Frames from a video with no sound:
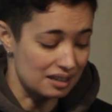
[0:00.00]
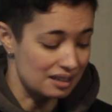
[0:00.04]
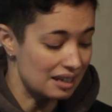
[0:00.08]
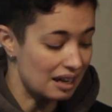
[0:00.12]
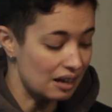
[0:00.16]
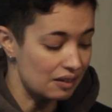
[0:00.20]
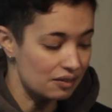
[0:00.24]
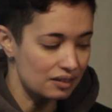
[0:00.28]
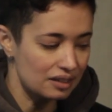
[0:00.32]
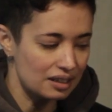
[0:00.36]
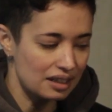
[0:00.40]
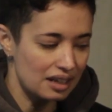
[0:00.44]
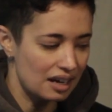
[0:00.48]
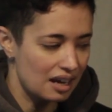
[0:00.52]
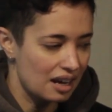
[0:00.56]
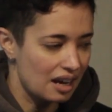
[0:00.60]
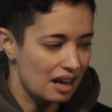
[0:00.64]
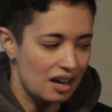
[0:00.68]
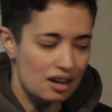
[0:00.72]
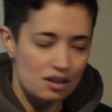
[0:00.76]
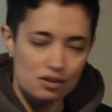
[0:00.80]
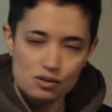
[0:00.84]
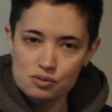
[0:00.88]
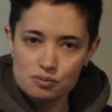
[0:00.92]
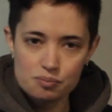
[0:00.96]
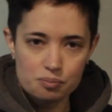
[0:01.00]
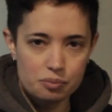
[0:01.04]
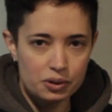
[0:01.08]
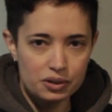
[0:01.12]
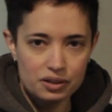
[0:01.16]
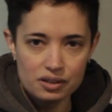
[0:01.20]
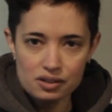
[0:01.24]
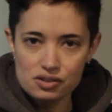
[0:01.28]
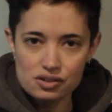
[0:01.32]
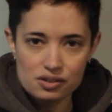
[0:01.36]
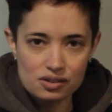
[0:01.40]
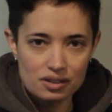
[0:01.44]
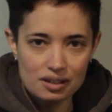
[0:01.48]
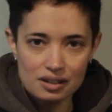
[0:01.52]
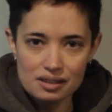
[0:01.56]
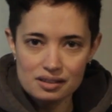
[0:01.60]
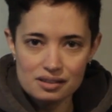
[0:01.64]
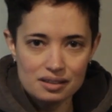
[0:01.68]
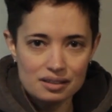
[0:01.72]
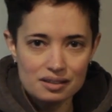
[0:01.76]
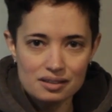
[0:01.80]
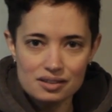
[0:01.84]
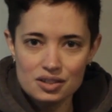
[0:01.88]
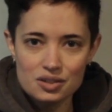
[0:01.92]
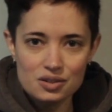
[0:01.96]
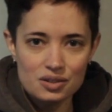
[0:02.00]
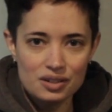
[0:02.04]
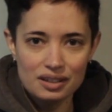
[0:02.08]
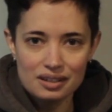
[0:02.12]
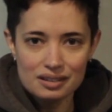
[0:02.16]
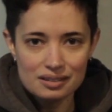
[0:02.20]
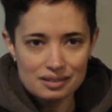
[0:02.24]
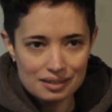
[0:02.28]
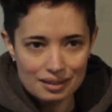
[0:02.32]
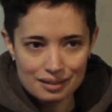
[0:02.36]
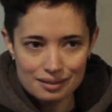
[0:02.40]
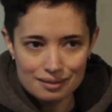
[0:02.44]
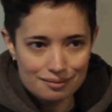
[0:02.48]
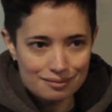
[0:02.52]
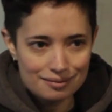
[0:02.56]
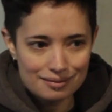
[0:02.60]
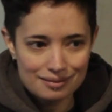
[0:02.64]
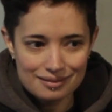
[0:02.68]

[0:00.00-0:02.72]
definitely put the strings in tunings that